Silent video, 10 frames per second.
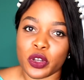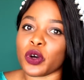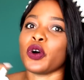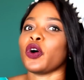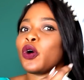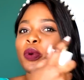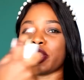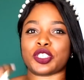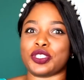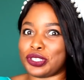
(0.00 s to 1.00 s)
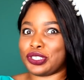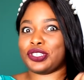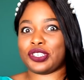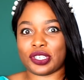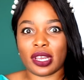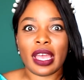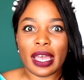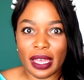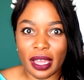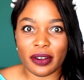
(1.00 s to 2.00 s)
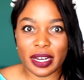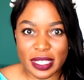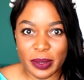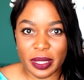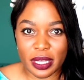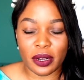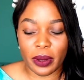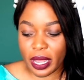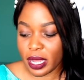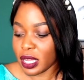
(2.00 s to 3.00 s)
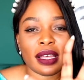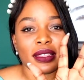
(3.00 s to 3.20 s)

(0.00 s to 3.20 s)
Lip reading: Don't go with it and get crazy with it, okay?